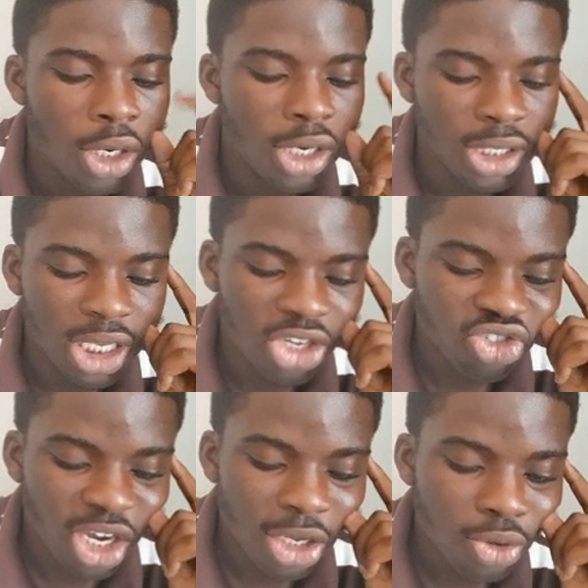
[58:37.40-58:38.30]
and the
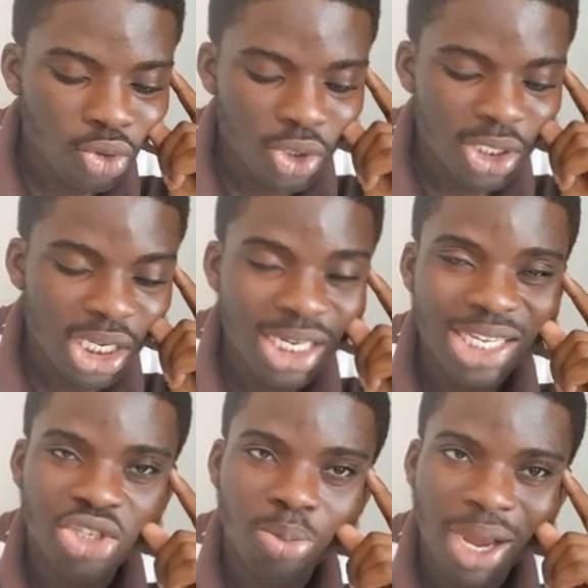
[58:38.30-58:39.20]
tracking goods in a
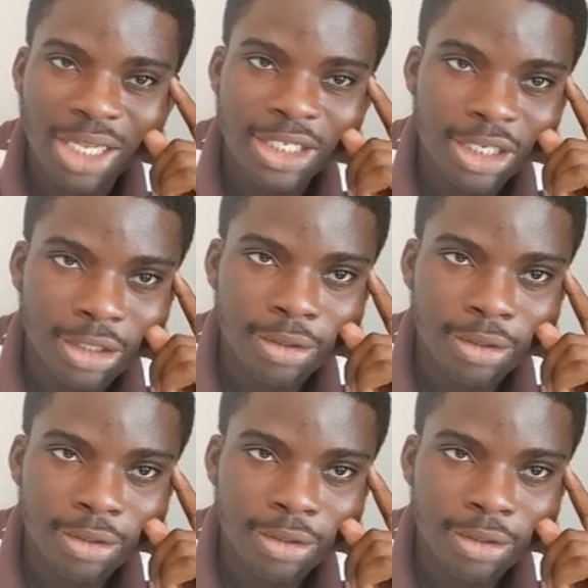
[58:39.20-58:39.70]
supply chain.